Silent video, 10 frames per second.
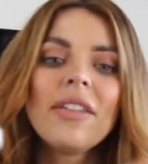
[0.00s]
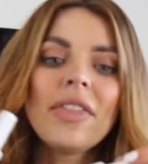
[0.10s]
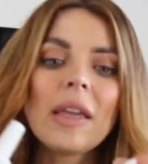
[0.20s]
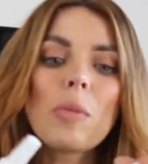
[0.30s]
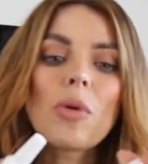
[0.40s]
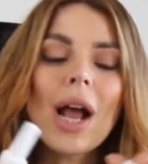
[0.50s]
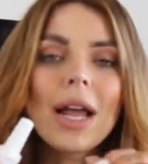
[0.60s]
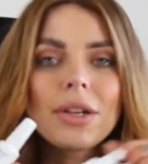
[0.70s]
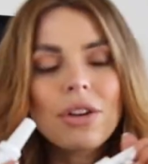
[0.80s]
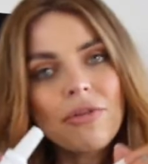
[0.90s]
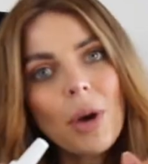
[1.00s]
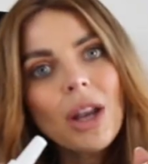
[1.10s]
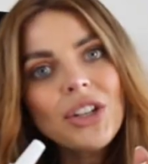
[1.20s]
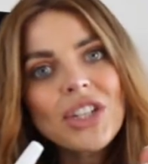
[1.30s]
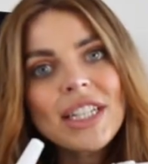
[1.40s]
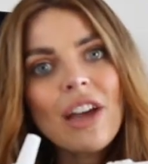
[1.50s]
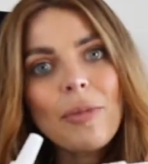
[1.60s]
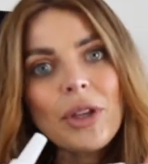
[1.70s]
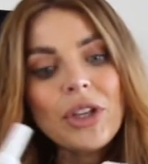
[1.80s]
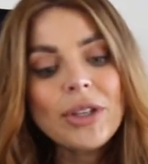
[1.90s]
the brand of polishes that I've
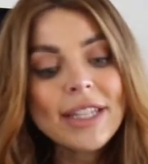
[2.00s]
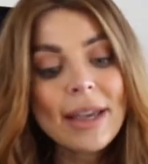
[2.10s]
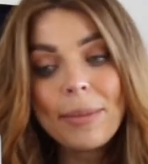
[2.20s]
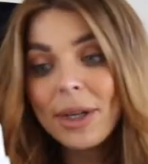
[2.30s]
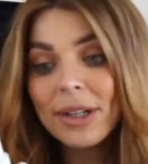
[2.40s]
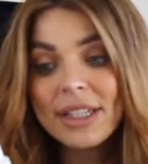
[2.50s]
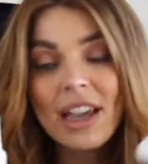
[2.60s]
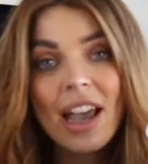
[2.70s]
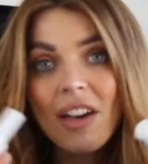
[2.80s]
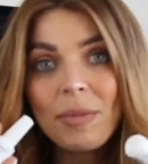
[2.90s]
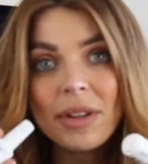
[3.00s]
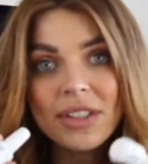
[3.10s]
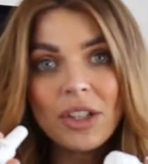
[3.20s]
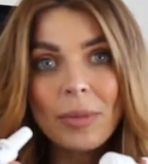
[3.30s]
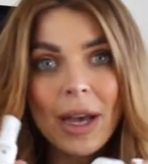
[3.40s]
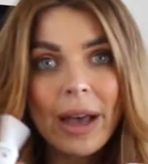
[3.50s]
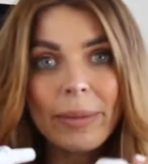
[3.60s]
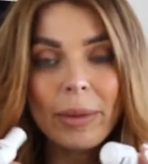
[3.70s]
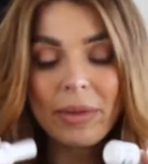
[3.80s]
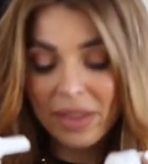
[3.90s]
been using because I have been super
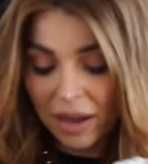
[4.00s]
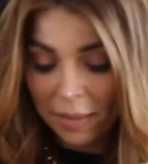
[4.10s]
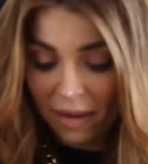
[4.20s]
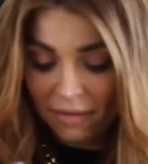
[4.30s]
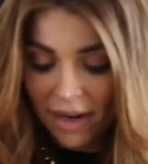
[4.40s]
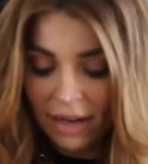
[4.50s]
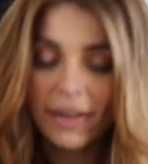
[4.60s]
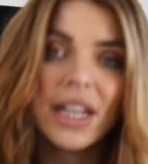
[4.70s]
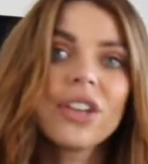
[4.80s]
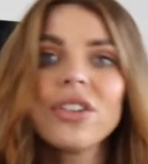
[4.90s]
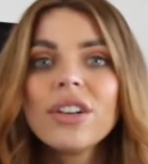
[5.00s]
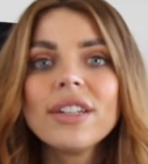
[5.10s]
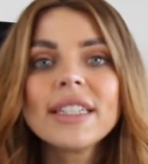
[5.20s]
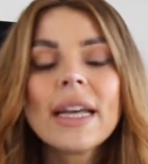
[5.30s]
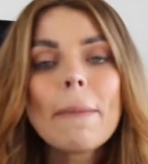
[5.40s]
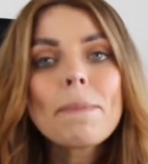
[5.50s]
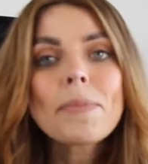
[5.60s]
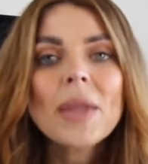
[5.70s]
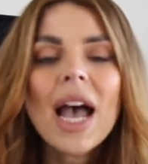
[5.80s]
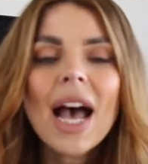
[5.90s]
happy with them. They're really, really good.
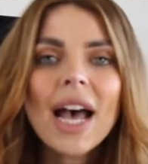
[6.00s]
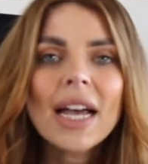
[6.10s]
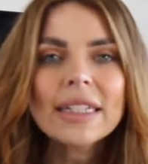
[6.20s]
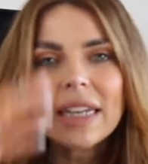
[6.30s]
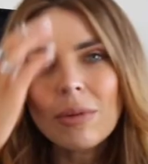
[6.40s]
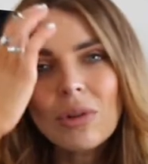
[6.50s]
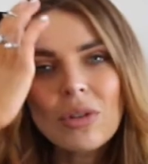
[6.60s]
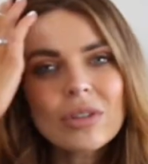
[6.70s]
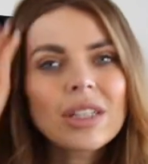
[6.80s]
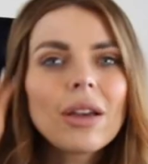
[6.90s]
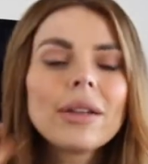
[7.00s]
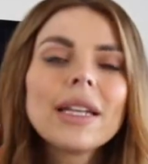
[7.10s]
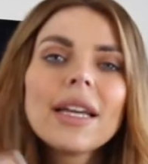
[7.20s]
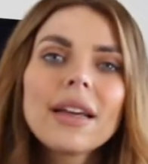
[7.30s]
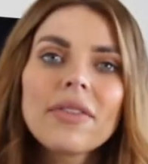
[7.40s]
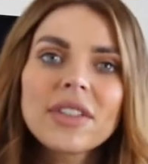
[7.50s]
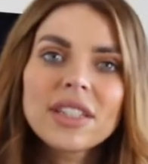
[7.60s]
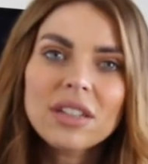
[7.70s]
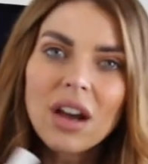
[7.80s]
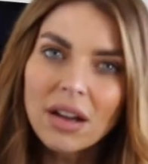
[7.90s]
And I will also link the
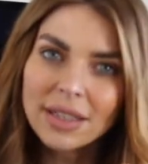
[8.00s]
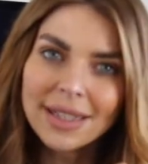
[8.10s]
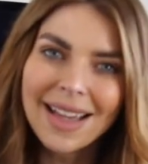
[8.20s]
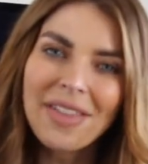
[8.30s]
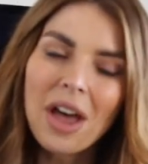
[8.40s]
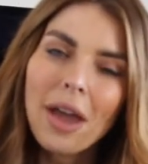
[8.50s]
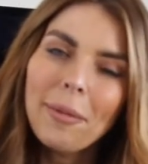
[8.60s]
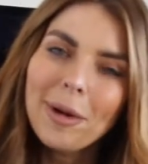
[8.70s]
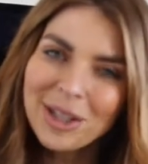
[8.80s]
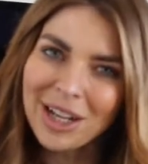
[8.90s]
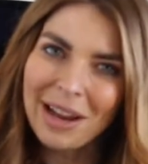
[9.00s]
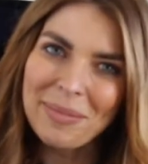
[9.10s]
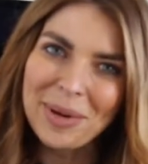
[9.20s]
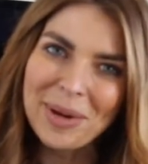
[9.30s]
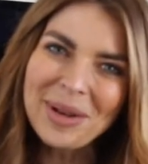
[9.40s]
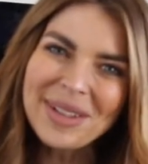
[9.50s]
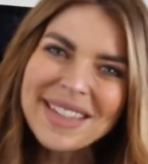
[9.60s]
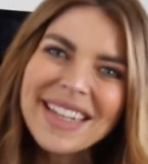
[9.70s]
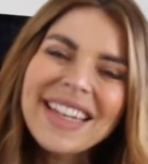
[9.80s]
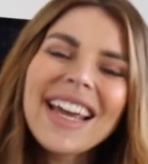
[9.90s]
starter set that I wish I had bought,